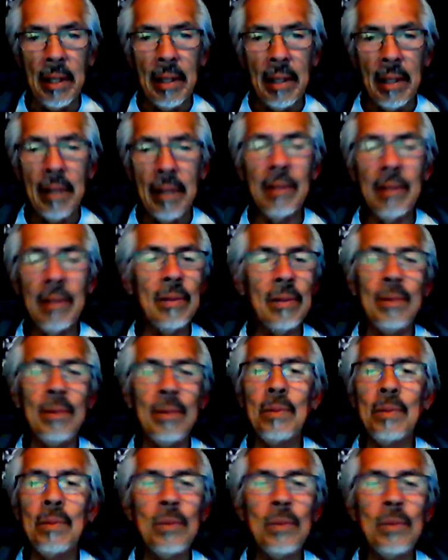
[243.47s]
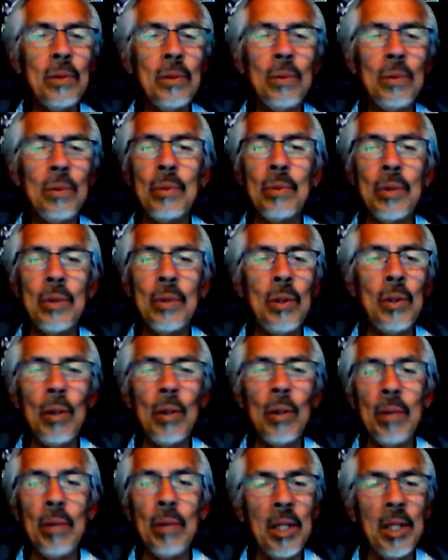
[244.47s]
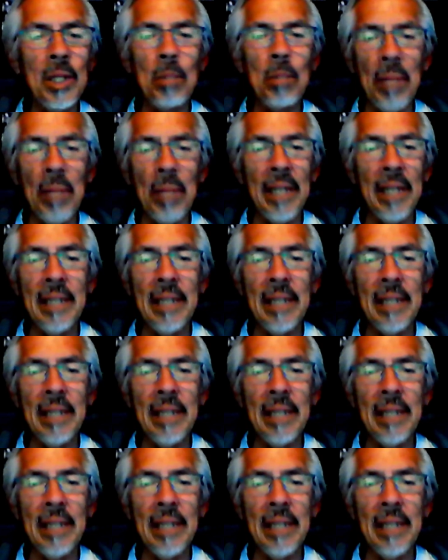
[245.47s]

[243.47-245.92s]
You don't need to plant